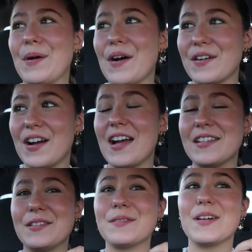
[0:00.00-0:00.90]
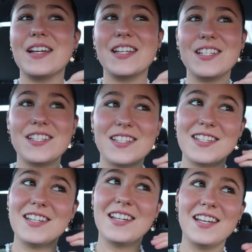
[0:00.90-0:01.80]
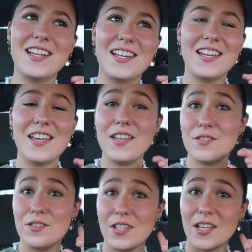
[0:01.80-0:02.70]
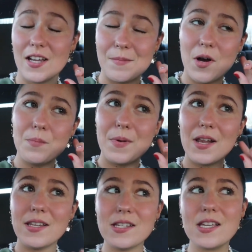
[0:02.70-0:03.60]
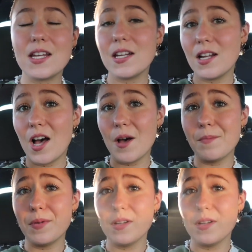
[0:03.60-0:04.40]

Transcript: progress, which is really good. I'm hoping to get it up